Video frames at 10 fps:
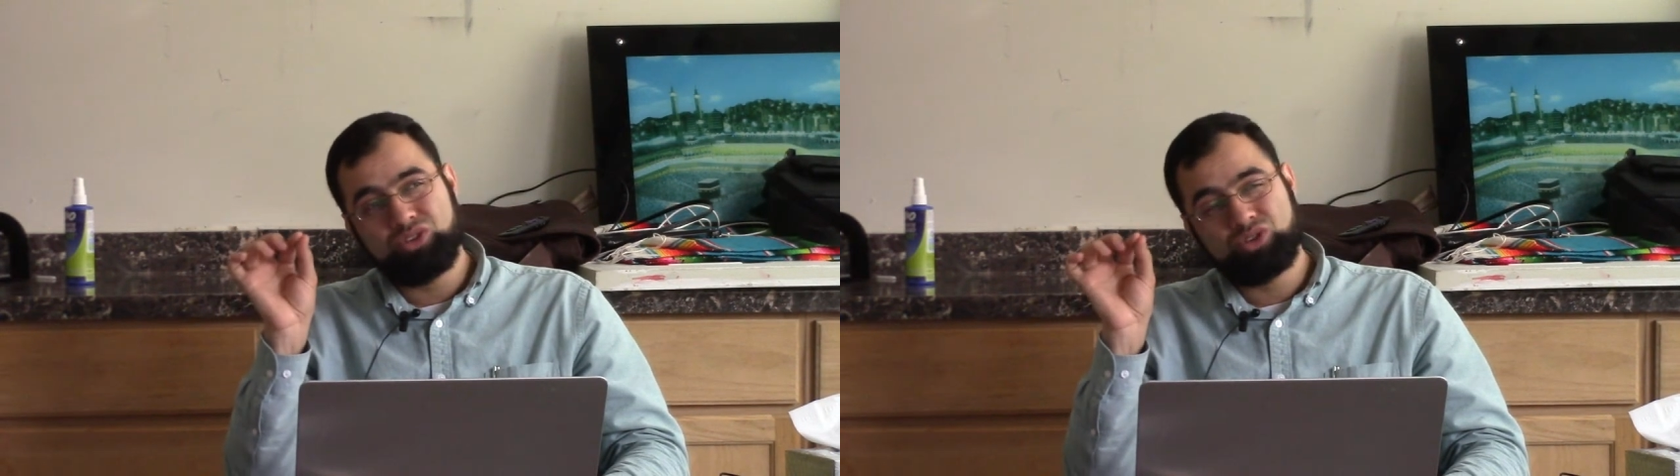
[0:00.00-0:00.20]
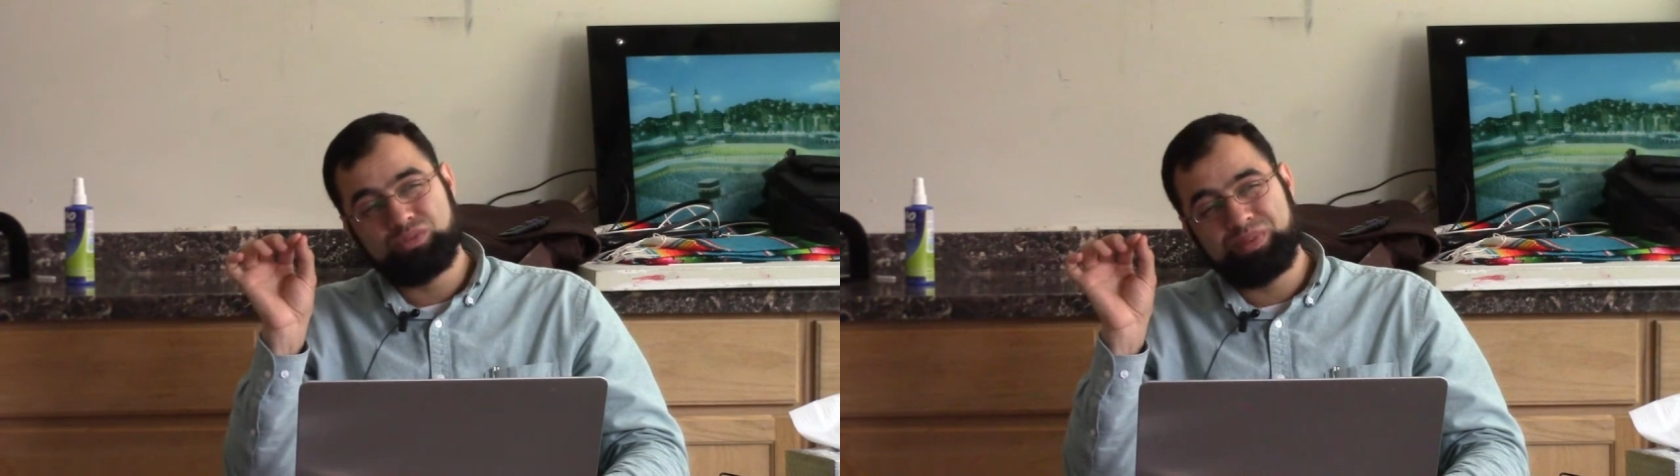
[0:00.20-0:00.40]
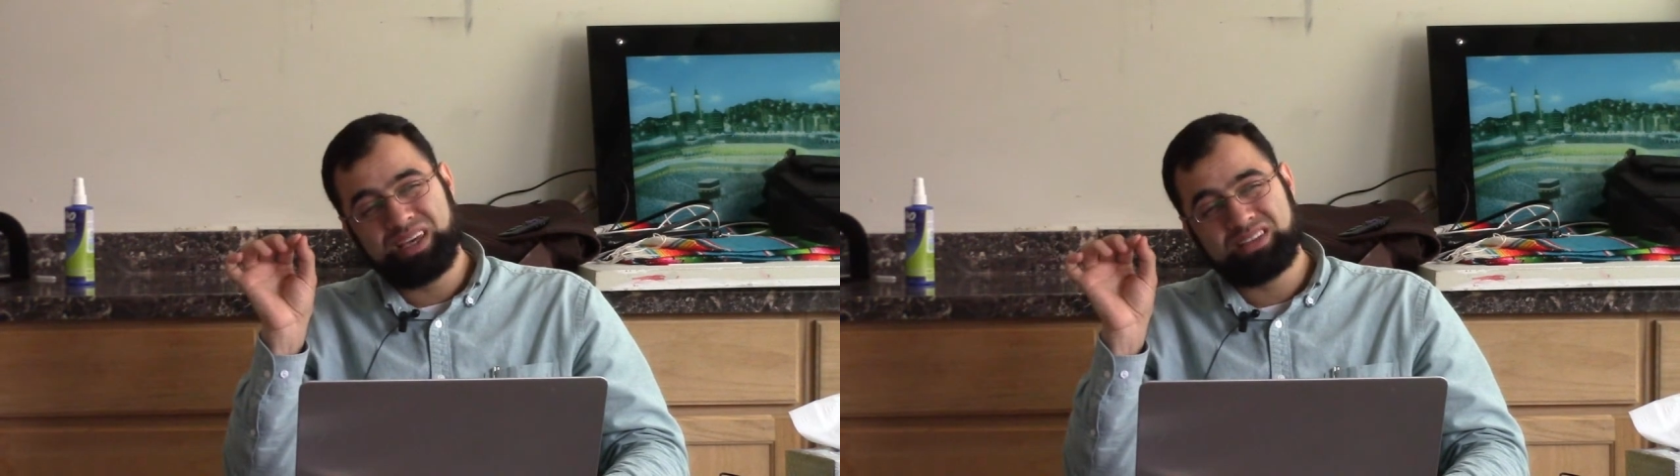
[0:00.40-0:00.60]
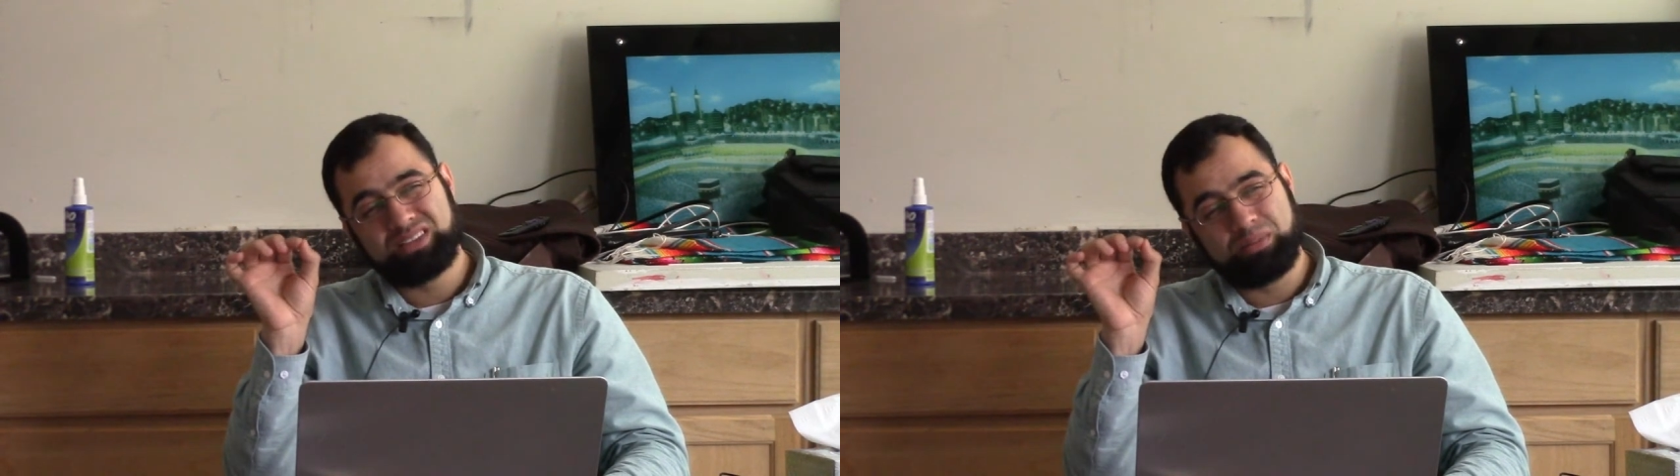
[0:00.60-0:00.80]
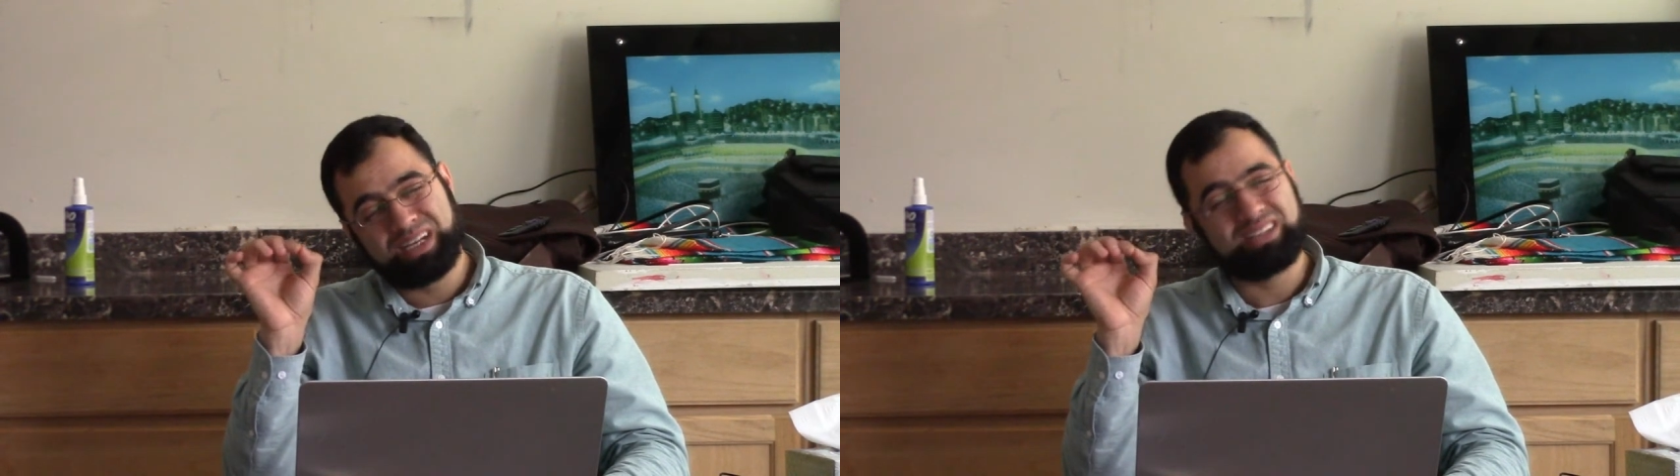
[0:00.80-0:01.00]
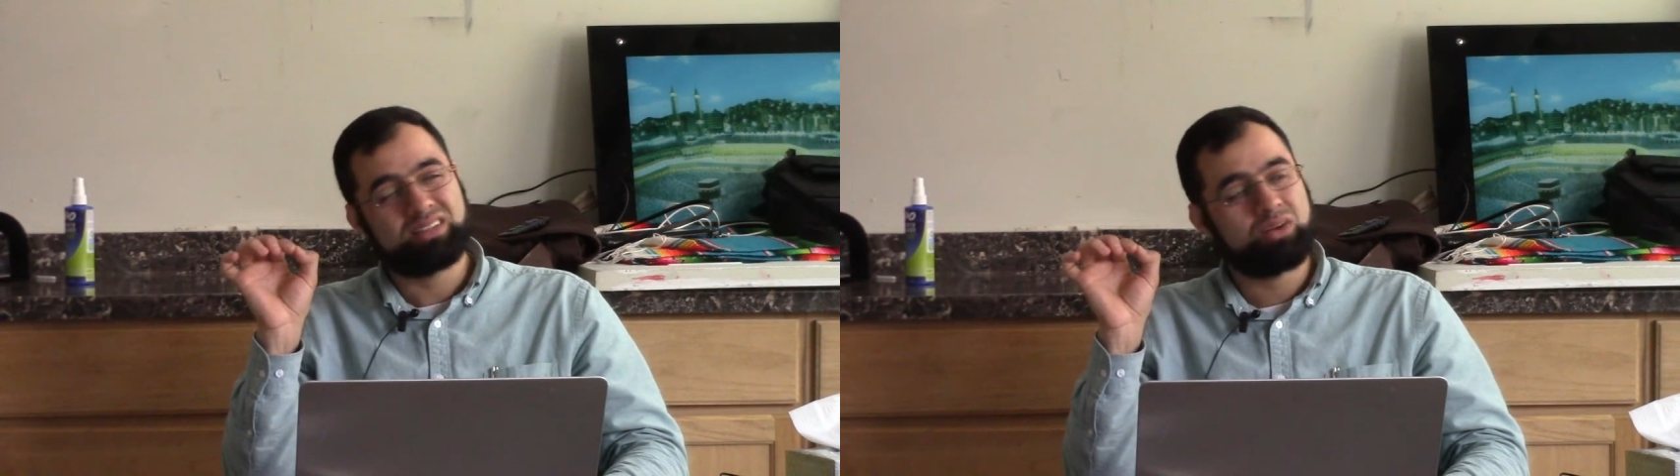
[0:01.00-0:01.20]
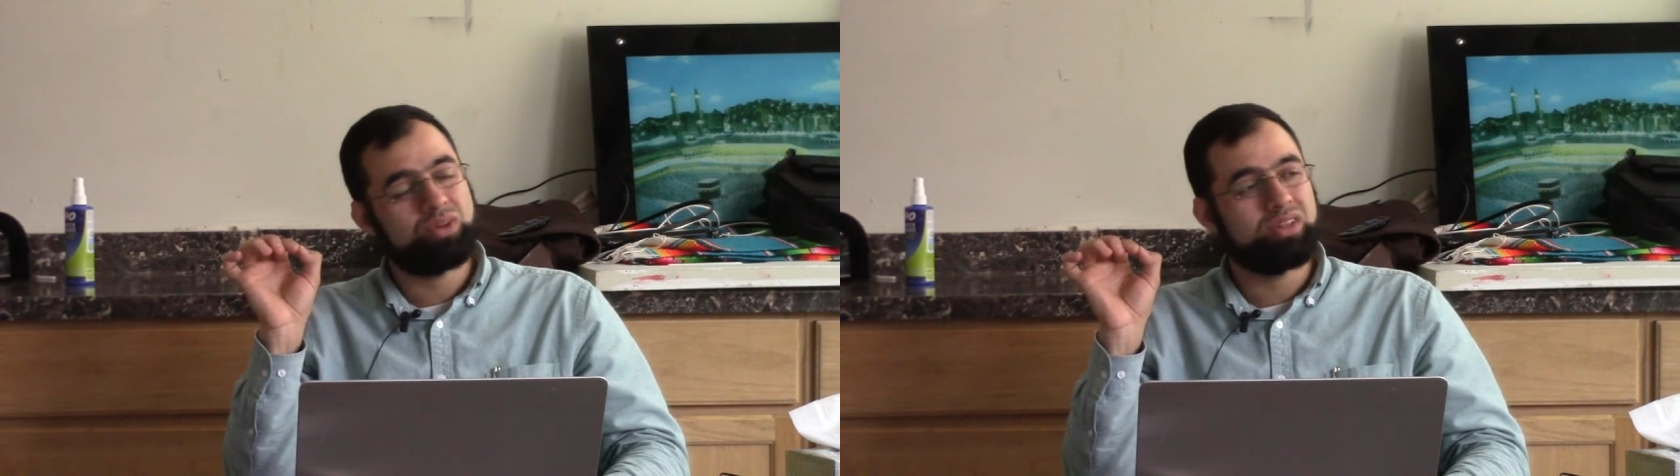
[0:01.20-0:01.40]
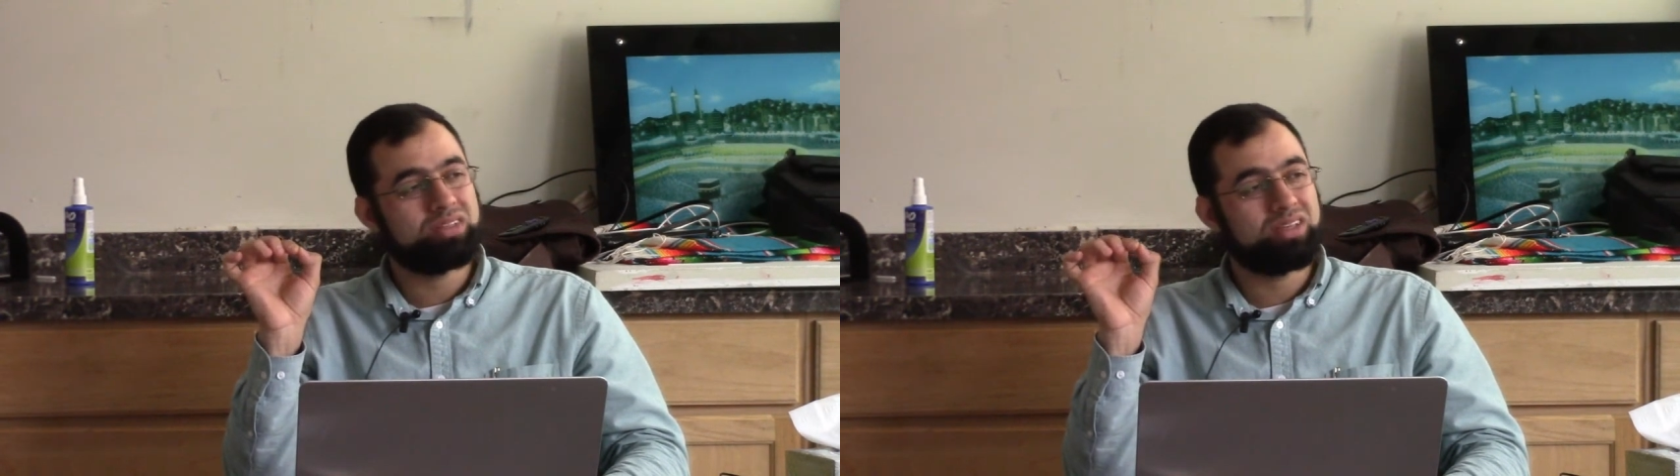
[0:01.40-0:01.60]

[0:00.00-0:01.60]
you should make some kasra with it.